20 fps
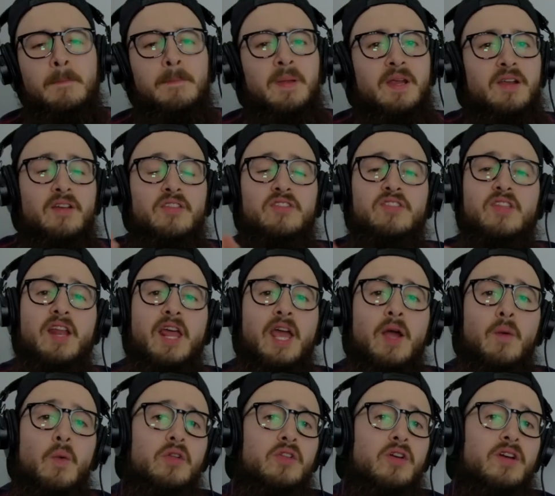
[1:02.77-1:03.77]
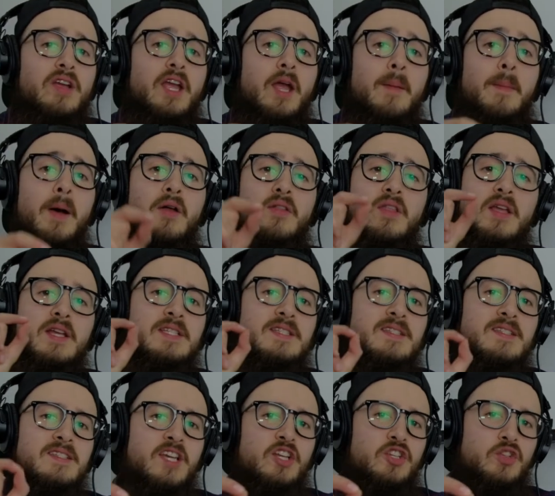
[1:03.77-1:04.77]
Because today we're talking about
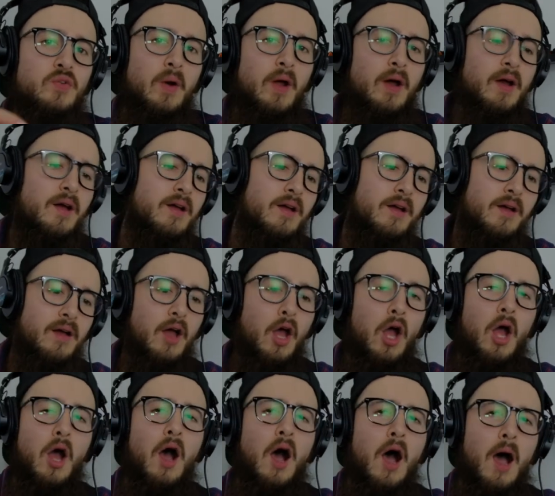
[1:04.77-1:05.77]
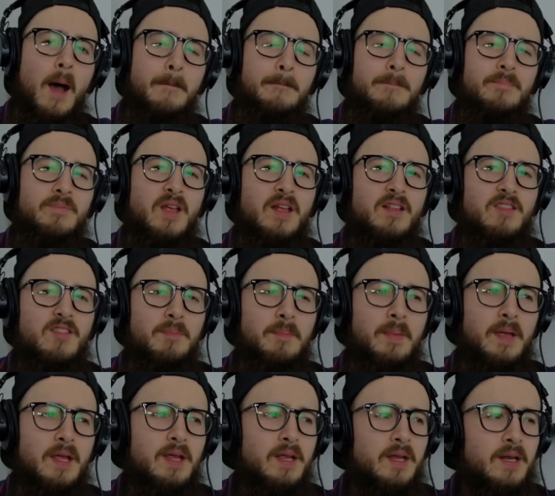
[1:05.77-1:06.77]
Citra, a hop that's
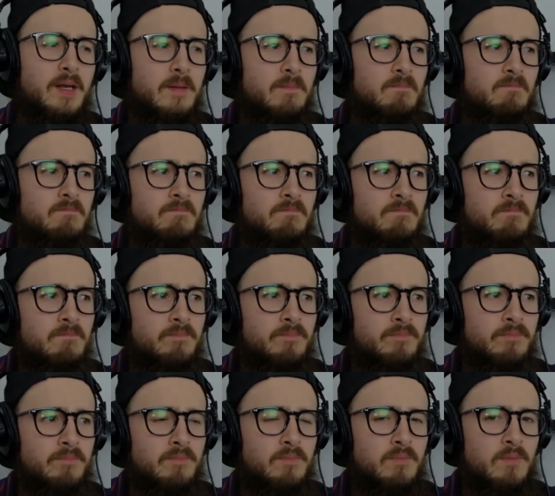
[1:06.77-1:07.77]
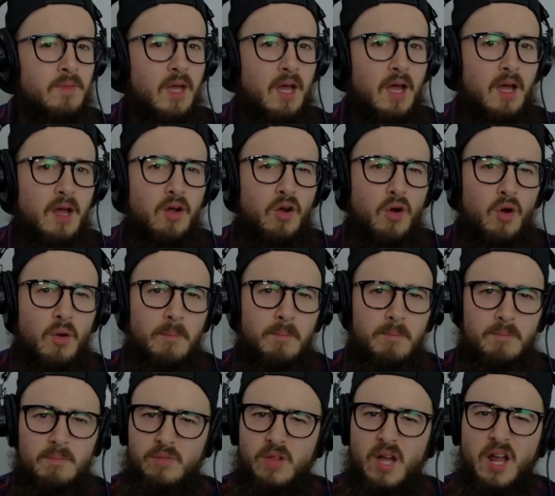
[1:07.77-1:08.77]
been
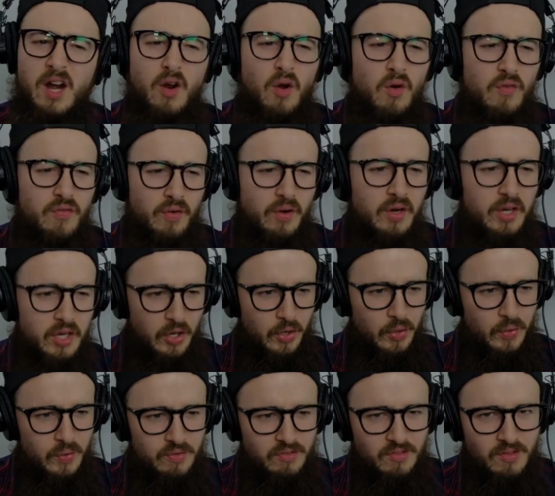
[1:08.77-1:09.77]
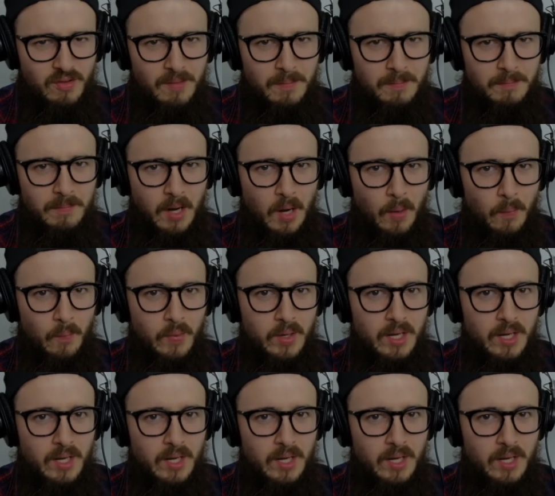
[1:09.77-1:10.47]
not overused, but